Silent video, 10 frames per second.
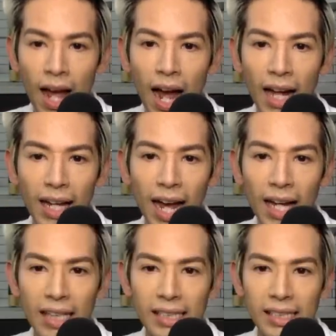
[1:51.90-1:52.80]
Hi,
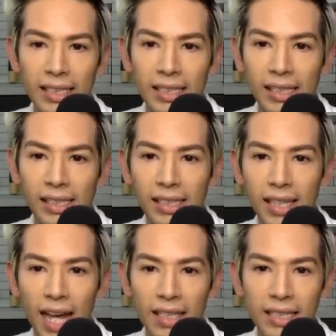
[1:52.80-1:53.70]
guys.
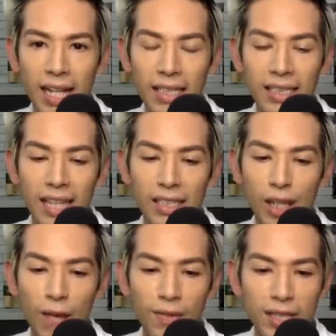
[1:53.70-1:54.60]
Yes.
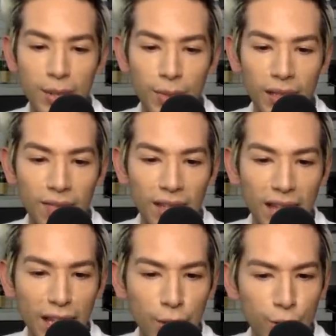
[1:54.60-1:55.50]
Love the tea. We love it.
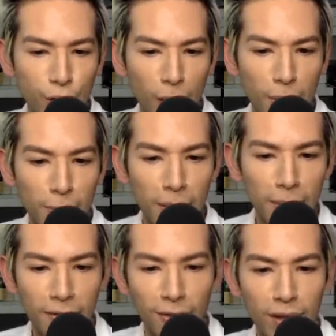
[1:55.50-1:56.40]
Thank you, Charmin
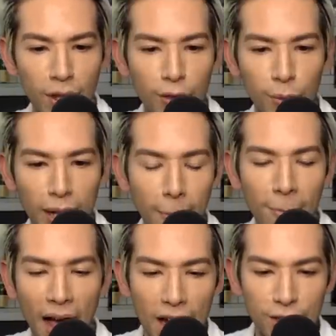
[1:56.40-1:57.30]
BB, for the three
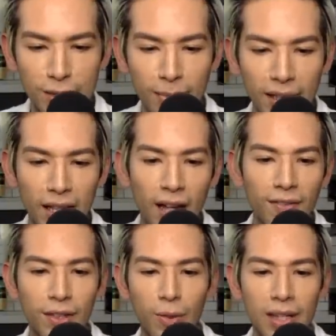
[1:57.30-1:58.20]
badges, my love.
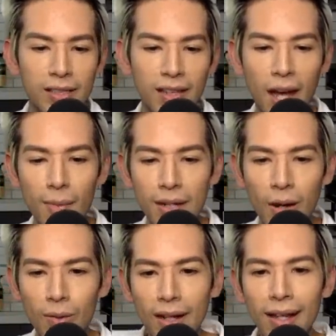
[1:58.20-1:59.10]
You guys are coming
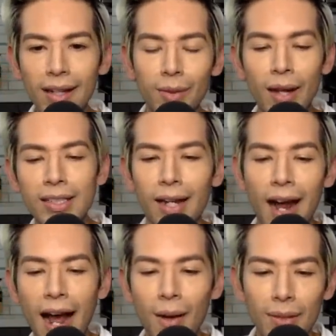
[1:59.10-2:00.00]
on in. You guys are
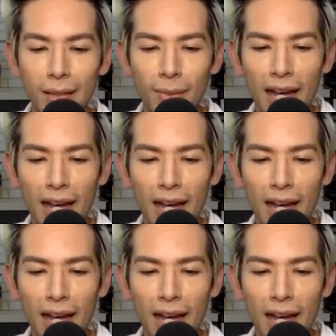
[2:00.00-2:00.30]
hot with the